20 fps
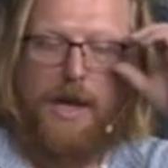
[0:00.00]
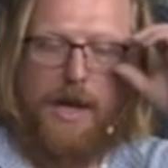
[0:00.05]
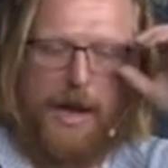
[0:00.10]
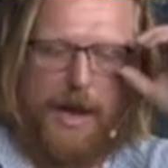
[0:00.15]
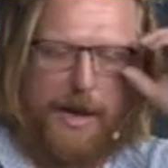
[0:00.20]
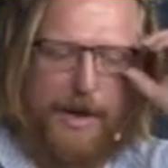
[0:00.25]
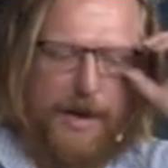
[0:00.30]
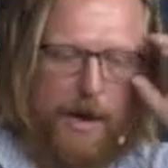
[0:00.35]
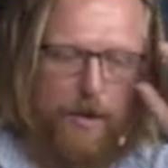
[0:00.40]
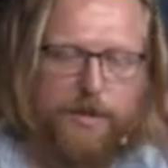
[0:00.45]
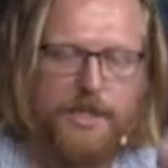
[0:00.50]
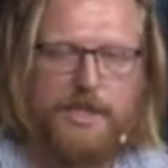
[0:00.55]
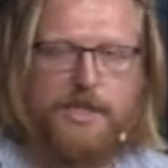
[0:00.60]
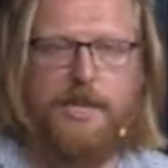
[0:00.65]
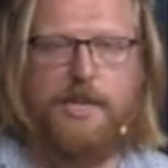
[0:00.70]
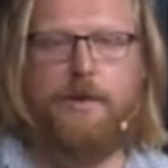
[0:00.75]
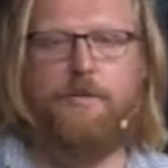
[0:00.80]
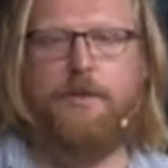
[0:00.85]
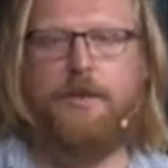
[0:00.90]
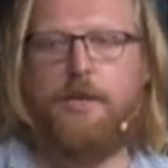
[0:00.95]
and now we're
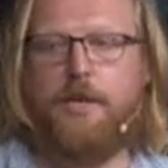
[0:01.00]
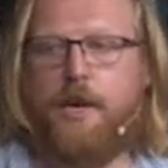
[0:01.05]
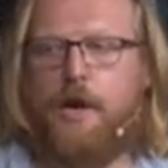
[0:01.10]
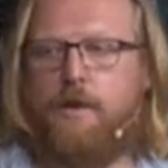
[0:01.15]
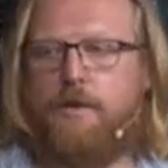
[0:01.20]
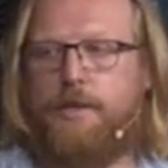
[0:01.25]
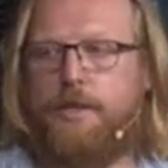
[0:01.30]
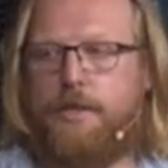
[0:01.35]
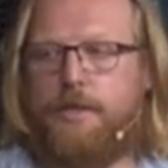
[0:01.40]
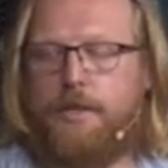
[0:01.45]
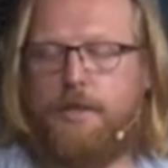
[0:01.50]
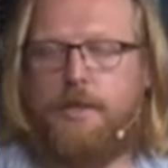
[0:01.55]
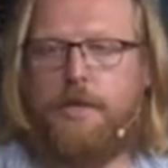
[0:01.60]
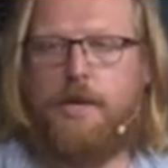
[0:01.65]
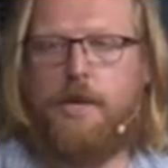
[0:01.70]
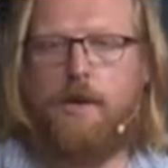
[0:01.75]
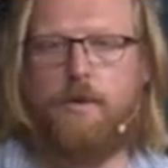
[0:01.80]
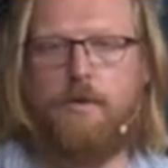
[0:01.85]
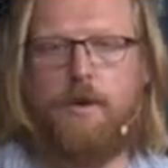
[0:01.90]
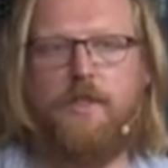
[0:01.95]
setting up the decoder to
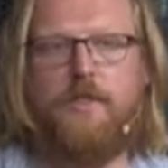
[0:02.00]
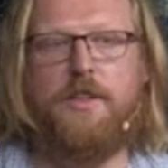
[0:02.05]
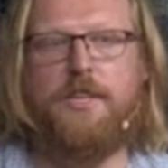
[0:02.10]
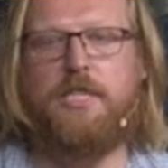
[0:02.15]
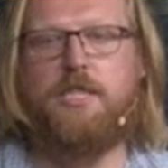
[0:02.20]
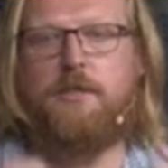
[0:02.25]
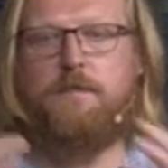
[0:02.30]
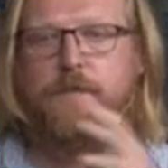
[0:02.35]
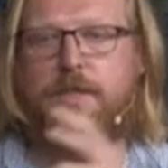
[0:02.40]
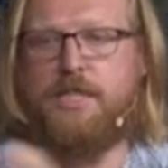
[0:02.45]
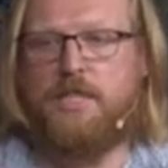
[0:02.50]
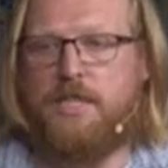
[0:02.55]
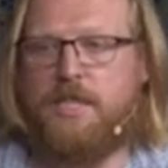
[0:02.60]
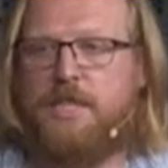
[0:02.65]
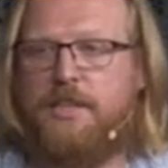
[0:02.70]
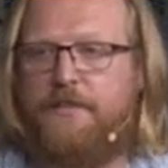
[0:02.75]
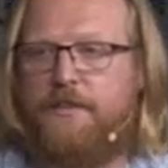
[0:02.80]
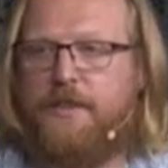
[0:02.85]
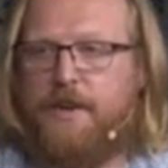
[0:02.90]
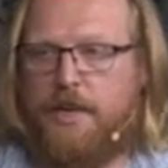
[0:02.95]
decode this
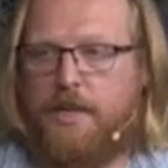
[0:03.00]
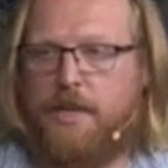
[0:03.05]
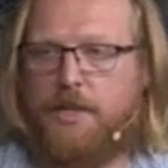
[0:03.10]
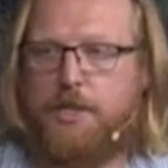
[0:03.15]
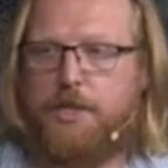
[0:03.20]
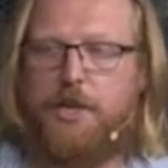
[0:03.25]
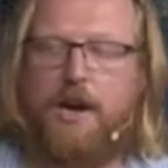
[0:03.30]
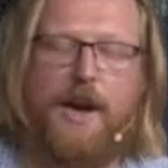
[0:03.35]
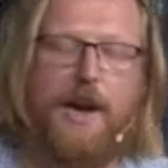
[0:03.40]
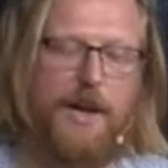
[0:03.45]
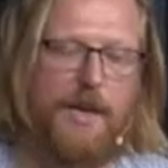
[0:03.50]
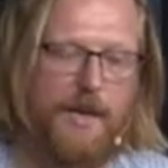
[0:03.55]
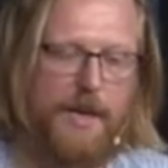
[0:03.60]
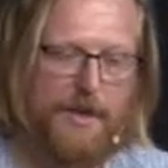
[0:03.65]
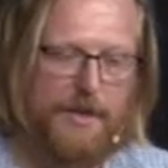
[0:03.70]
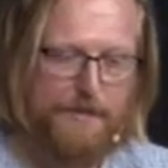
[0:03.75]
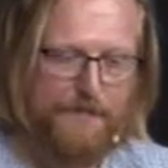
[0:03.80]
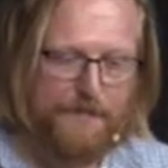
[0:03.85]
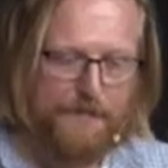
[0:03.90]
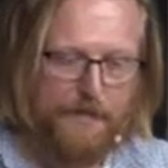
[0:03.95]
specific track
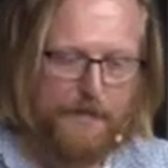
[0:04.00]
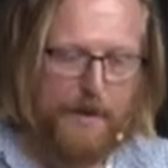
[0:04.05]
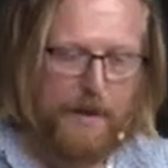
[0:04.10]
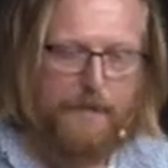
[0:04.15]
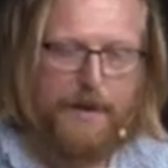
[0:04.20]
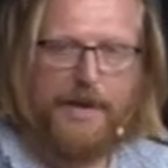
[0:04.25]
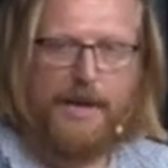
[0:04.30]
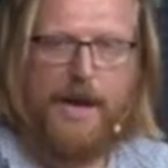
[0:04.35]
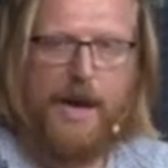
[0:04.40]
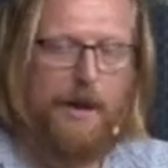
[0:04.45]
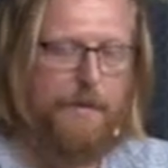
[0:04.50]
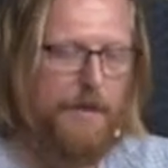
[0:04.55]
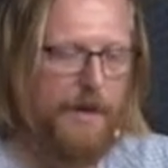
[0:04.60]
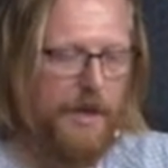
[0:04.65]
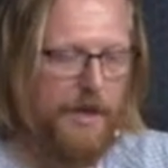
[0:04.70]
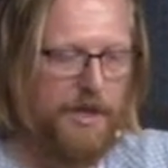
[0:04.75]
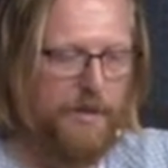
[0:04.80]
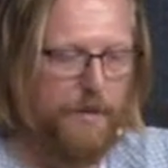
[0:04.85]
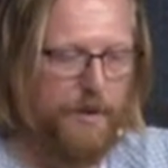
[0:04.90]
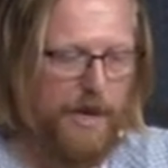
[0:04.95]
by copying
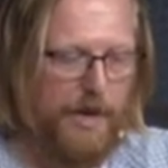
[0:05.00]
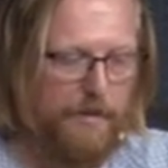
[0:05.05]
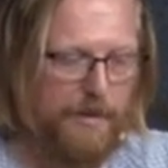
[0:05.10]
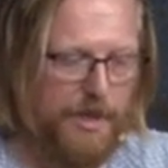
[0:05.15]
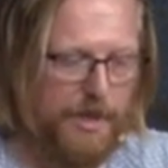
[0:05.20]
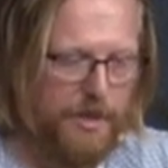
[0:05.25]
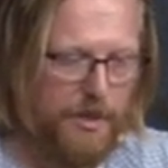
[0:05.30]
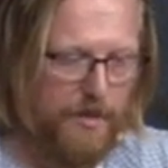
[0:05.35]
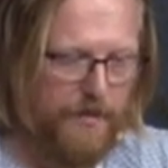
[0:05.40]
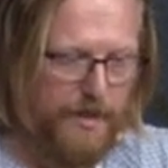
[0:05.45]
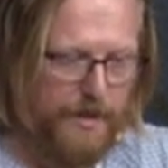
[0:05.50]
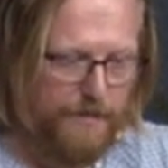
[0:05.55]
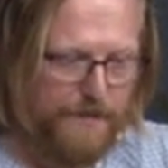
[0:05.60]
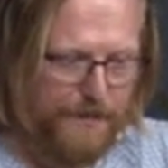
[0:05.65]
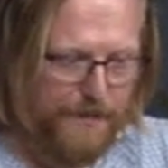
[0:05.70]
its parameters over.